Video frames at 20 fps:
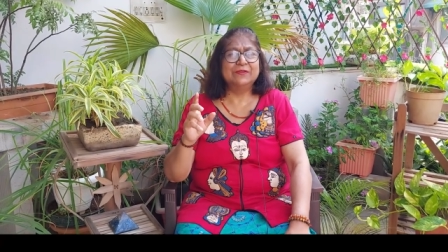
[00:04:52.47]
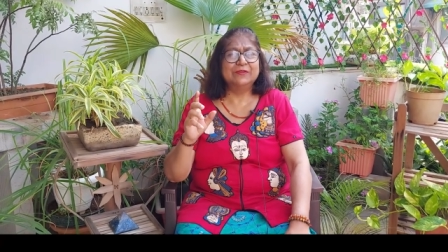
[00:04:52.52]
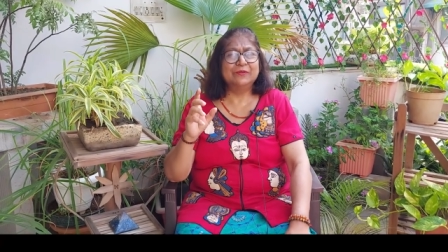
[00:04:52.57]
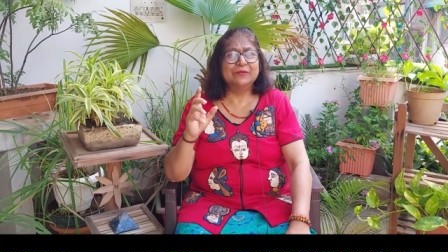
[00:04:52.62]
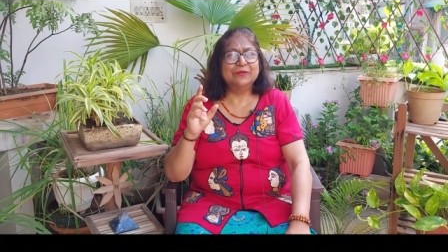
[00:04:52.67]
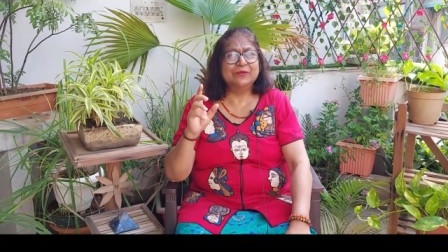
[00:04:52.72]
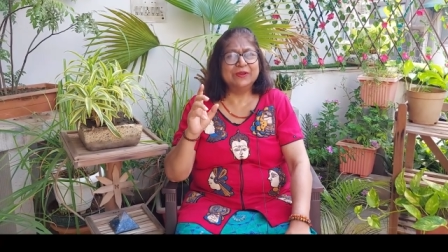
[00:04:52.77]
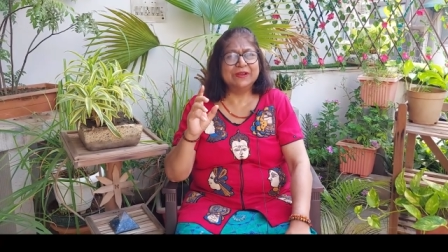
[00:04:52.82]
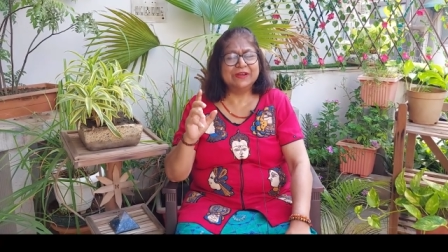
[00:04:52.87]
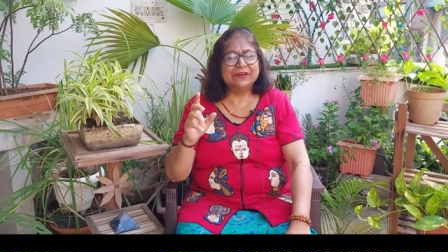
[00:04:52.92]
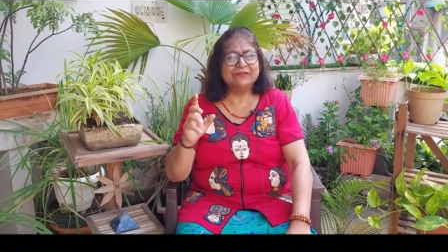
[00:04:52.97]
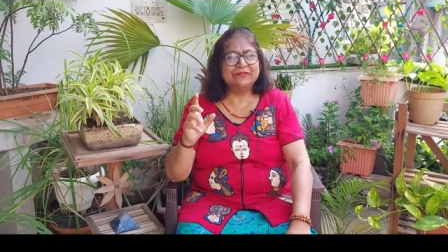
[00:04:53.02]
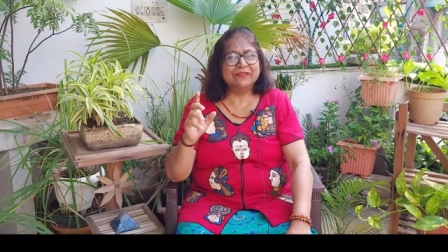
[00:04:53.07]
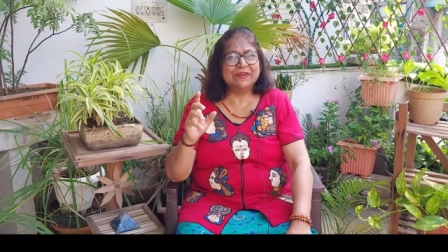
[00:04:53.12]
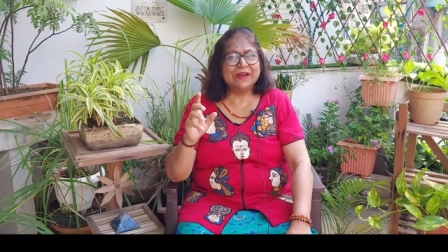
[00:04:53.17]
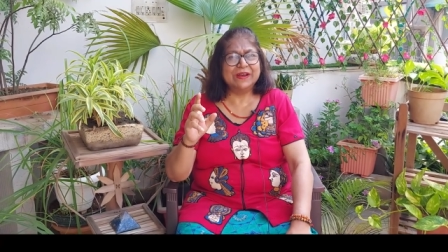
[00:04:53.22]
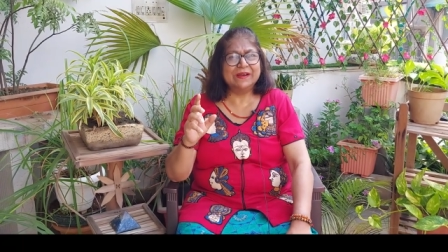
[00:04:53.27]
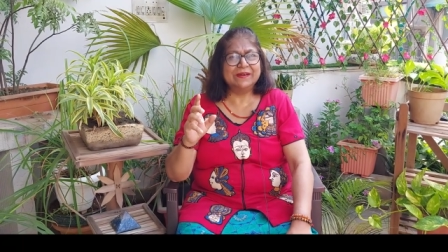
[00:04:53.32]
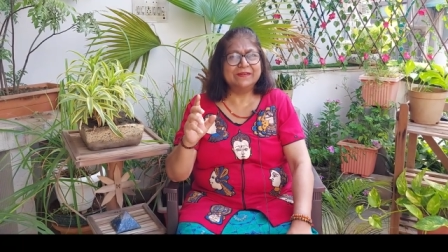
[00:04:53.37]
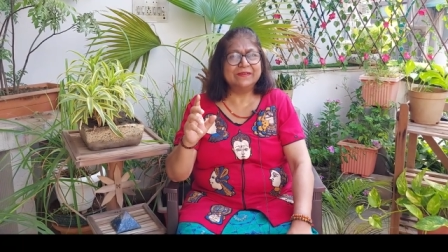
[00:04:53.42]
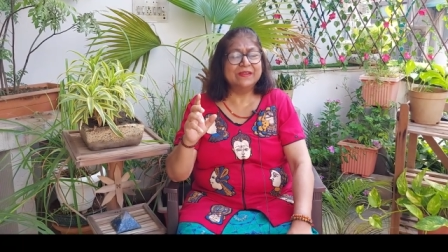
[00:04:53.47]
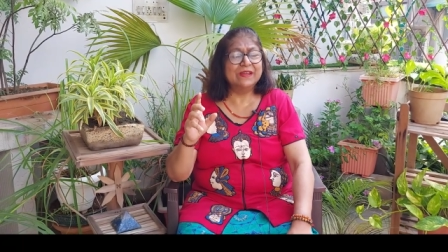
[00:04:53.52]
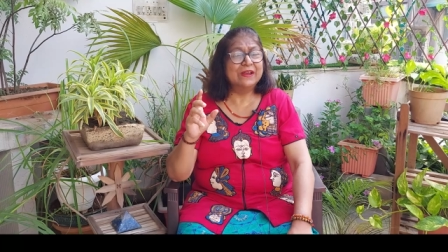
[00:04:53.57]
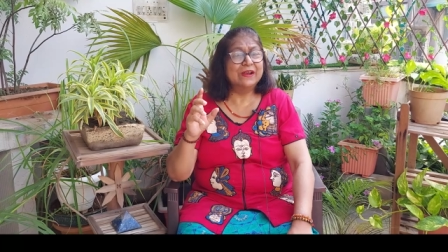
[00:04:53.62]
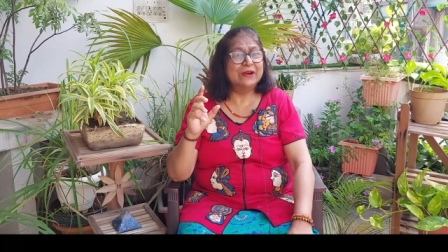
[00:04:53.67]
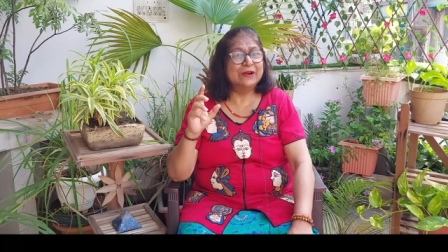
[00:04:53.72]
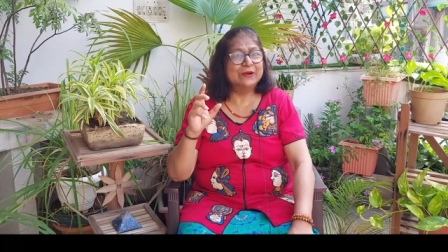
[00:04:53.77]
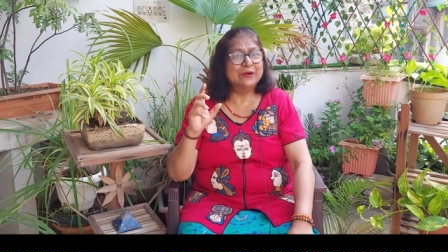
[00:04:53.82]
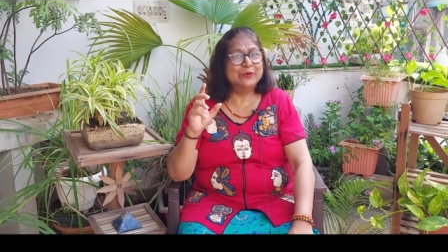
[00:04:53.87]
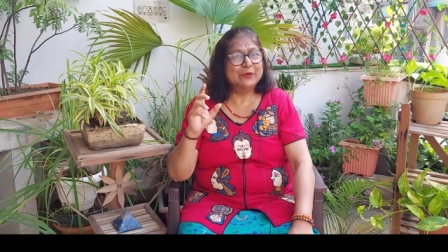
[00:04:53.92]
So dear friends,
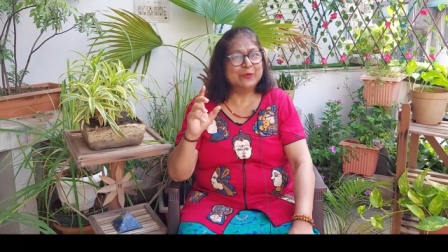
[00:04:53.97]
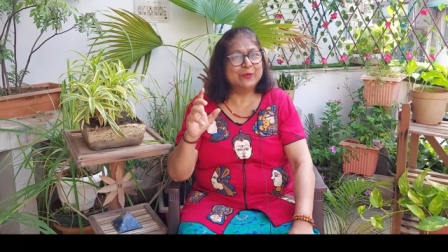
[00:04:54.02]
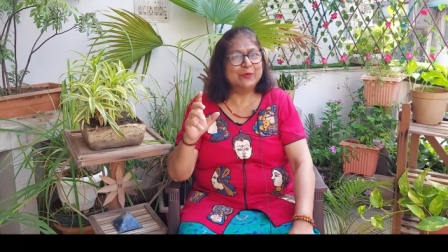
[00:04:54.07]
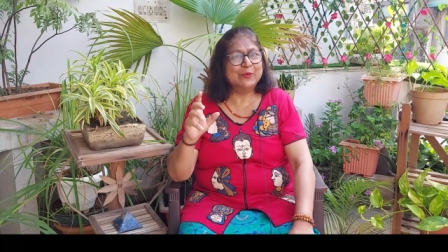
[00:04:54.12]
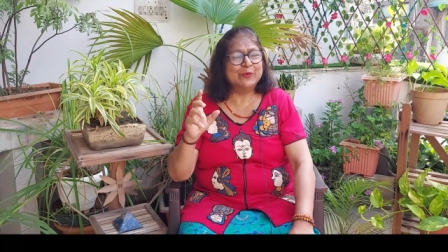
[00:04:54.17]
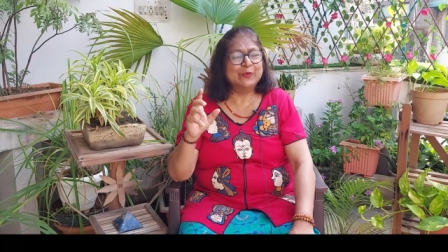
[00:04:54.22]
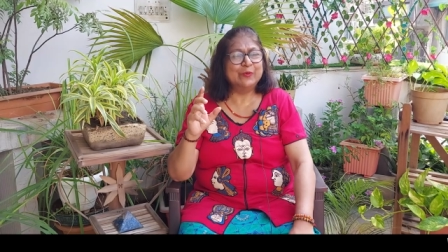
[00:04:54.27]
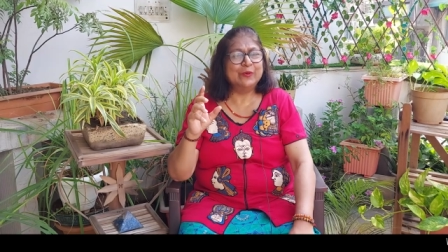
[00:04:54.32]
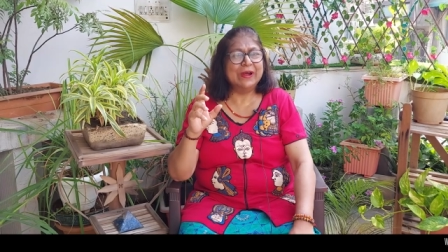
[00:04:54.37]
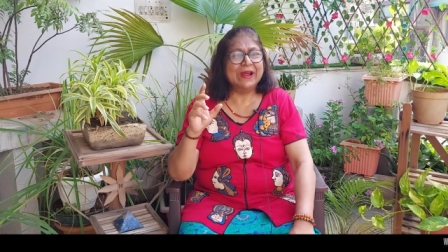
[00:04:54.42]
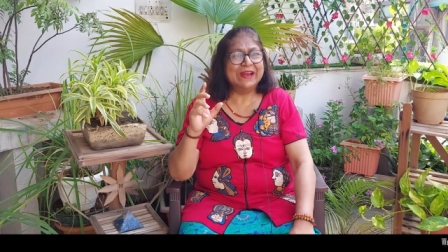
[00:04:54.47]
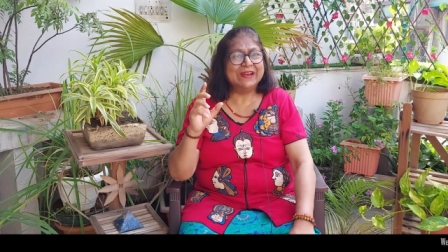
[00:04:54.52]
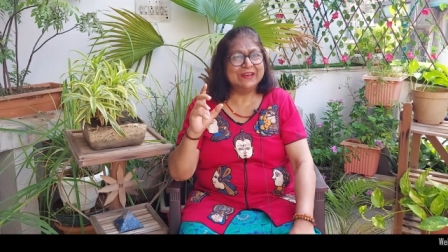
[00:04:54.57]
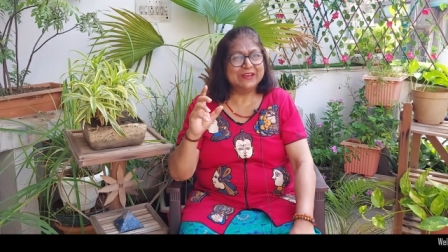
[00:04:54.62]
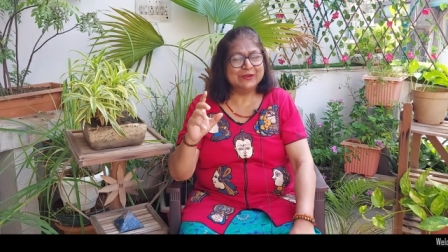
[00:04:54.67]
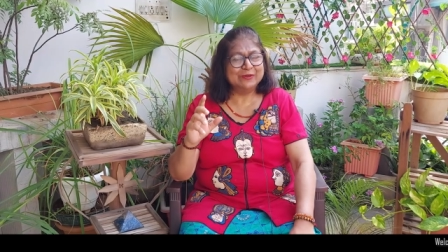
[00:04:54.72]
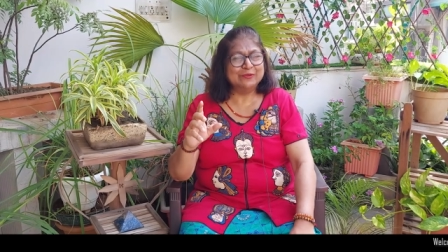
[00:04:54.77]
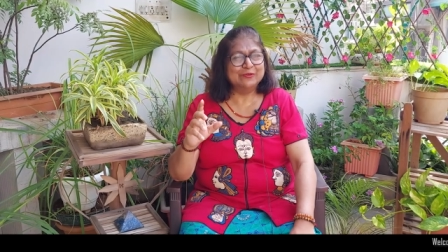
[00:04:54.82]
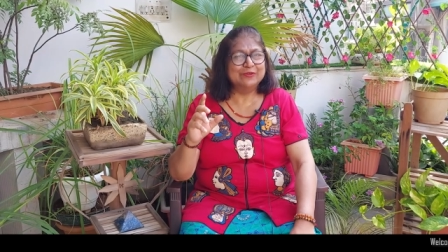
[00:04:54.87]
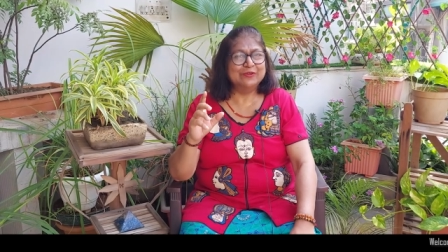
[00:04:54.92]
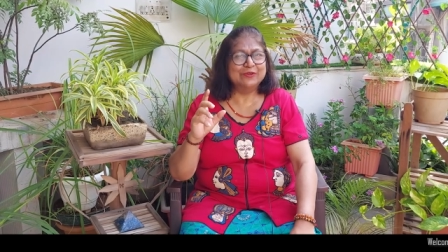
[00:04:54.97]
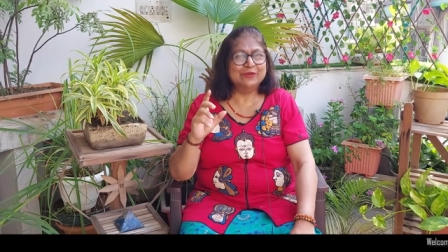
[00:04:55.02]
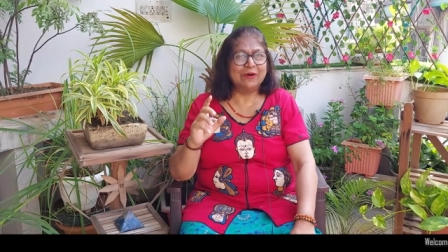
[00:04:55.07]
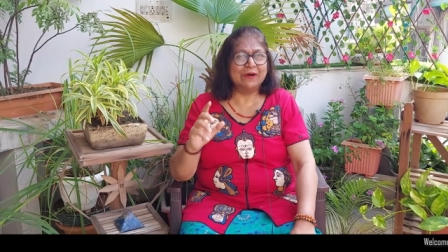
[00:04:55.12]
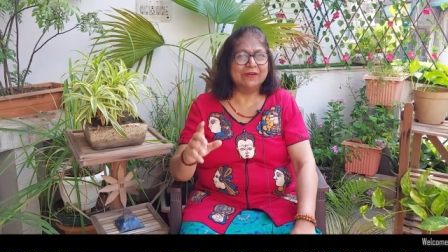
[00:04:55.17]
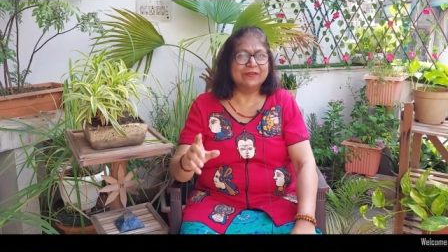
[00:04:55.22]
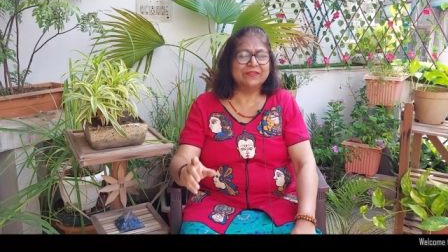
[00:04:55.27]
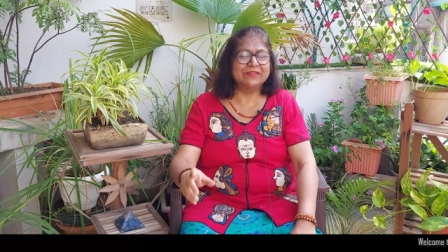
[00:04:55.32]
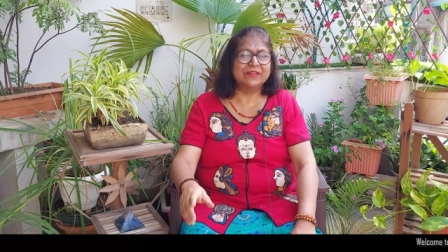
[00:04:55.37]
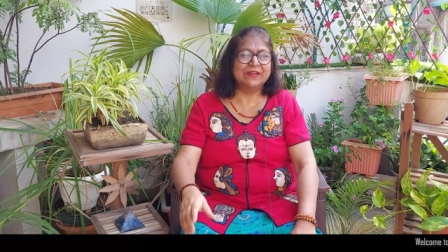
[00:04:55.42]
do attune
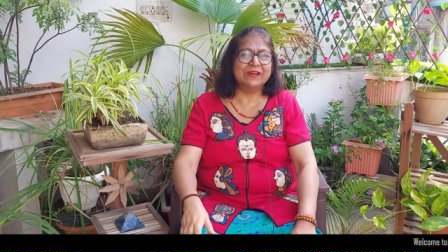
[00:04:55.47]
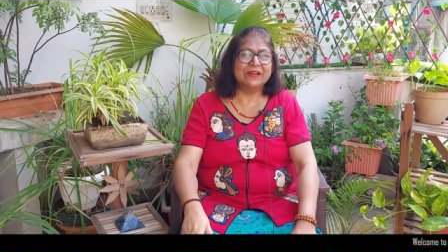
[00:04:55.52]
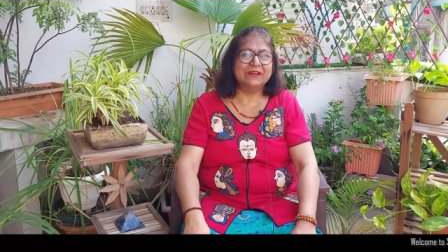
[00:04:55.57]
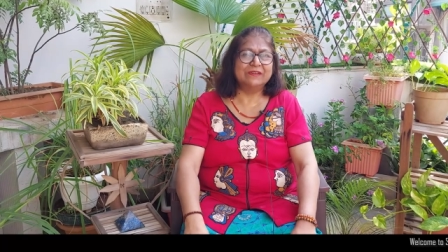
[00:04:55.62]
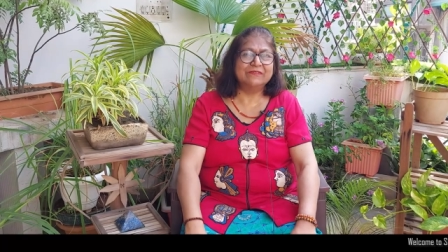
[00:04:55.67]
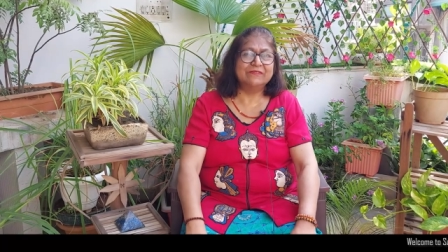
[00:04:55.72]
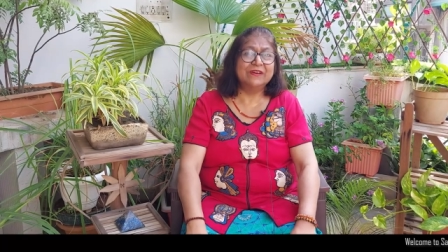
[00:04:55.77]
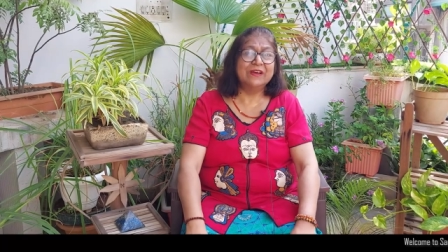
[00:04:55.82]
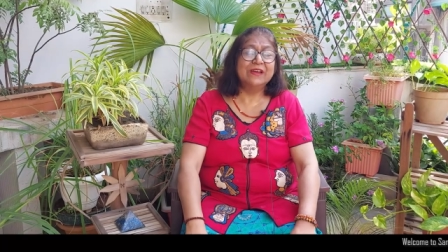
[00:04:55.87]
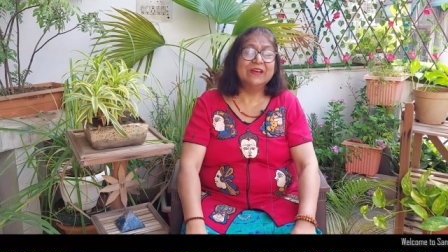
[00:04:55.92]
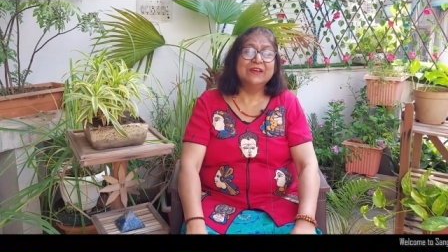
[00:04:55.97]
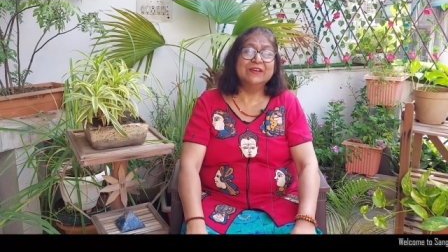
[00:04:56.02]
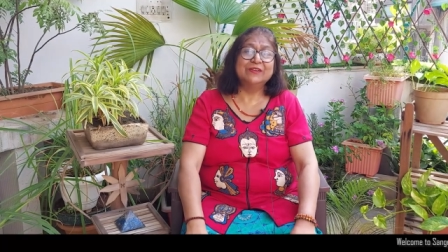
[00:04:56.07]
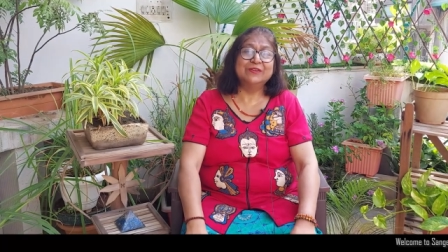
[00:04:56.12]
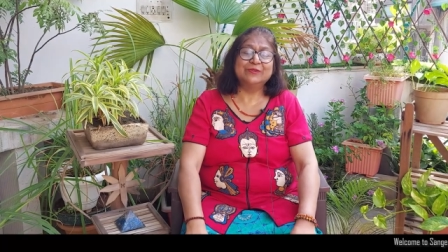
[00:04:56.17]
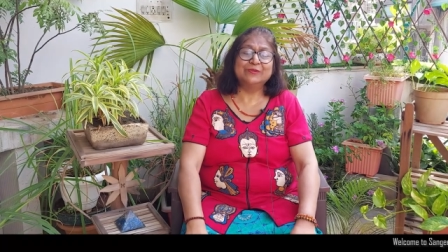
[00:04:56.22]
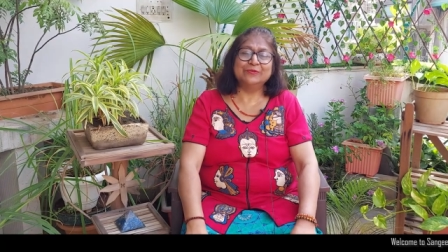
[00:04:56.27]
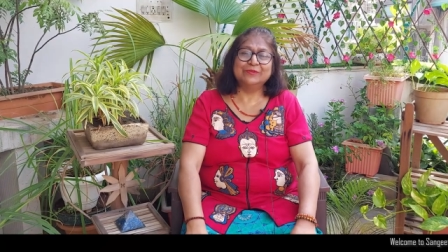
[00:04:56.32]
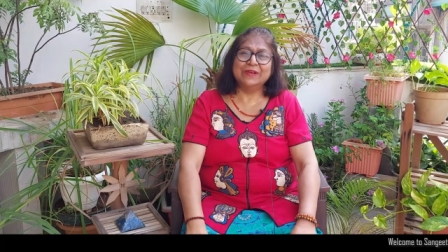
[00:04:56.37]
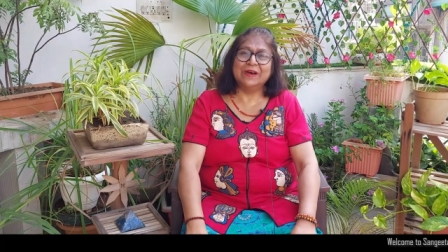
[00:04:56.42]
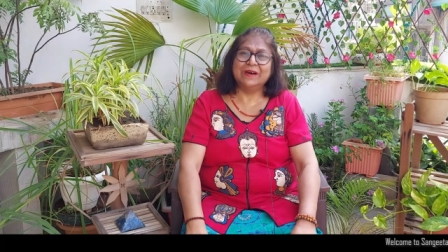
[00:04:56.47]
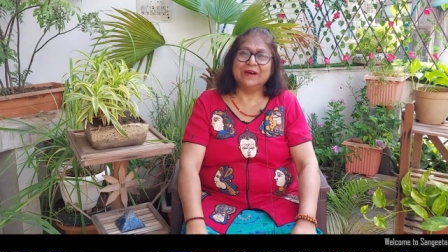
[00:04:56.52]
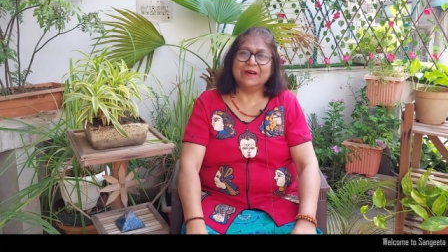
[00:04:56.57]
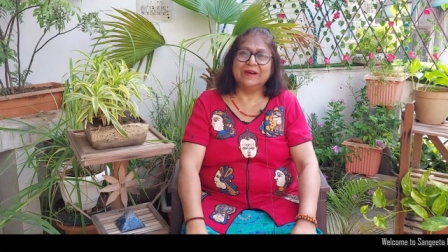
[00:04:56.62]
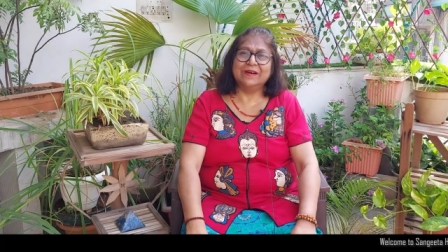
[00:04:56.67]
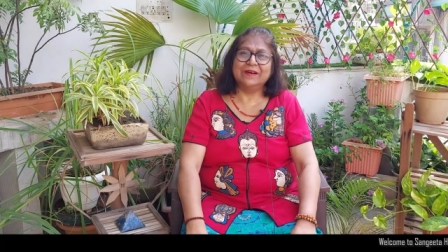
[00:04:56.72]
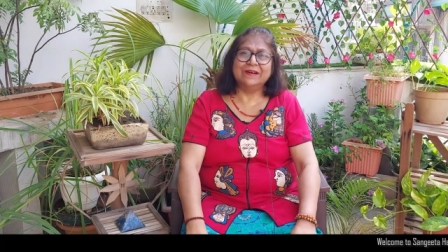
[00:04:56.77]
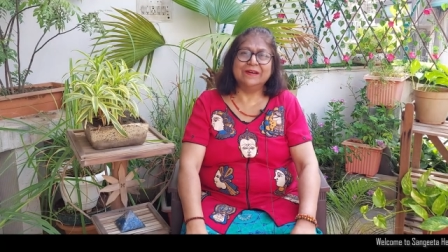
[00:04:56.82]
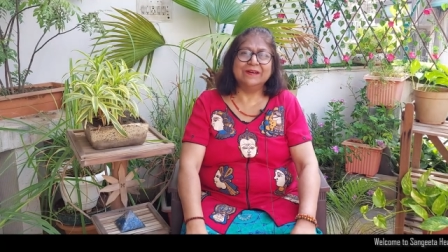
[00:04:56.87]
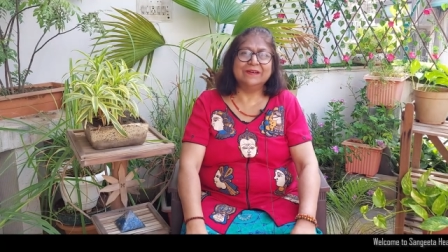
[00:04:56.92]
yourself to
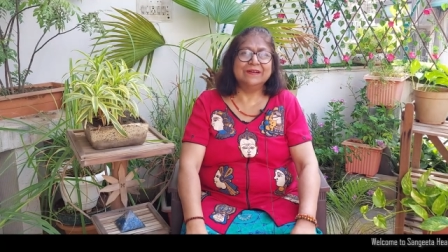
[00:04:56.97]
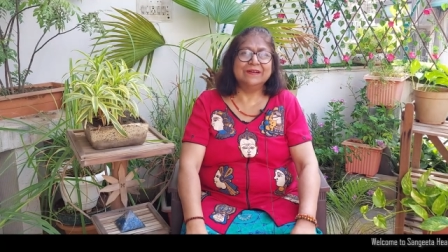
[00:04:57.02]
the